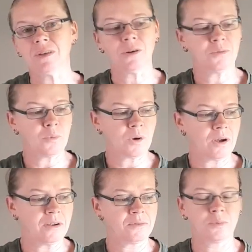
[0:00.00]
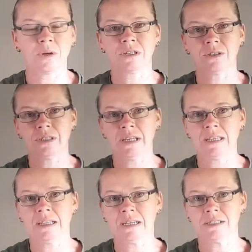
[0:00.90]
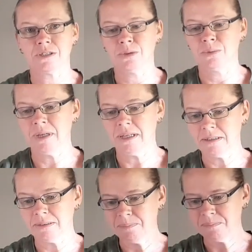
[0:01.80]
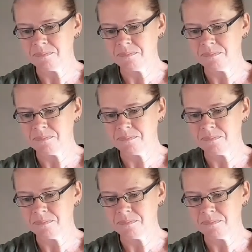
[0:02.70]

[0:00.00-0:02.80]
of what I've worked on in the last 2 weeks.